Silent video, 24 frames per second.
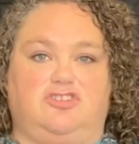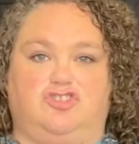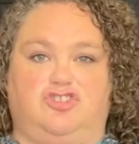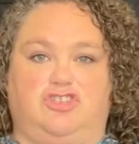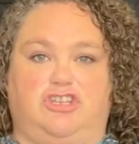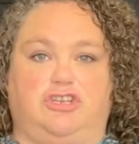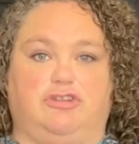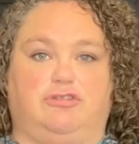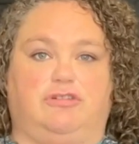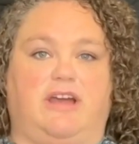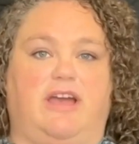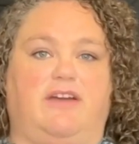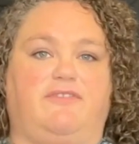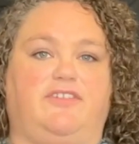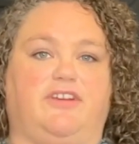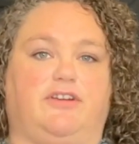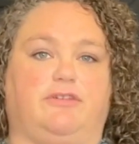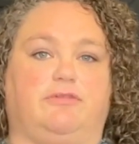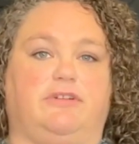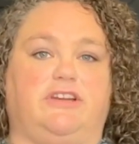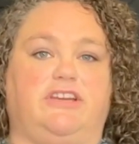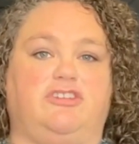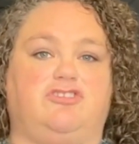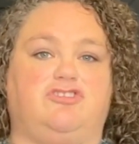
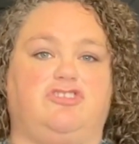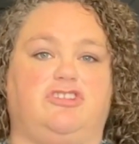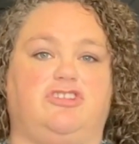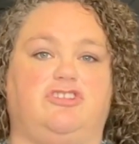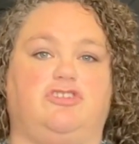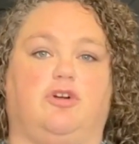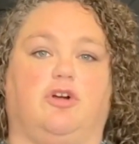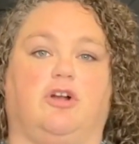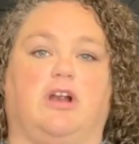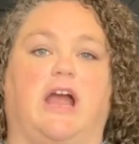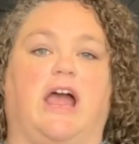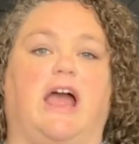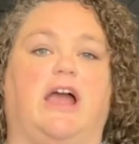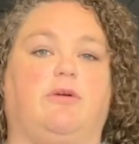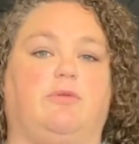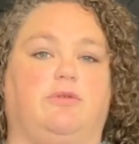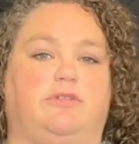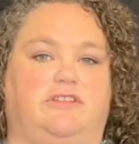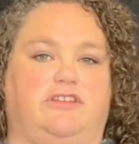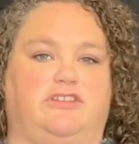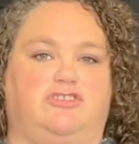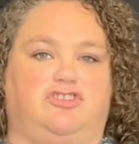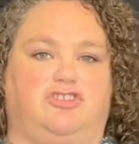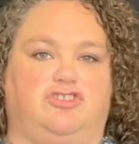geographic region, or
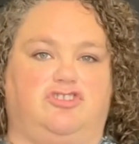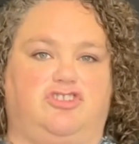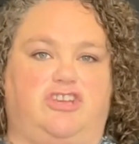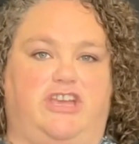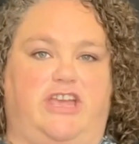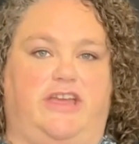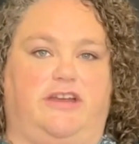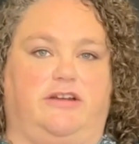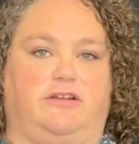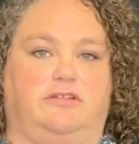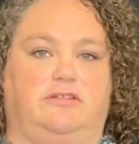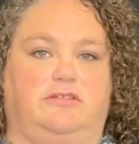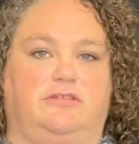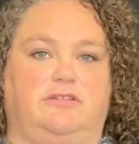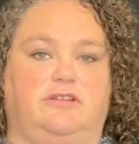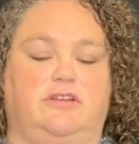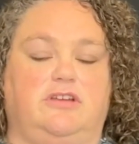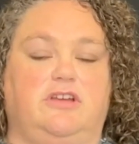acquisition channel.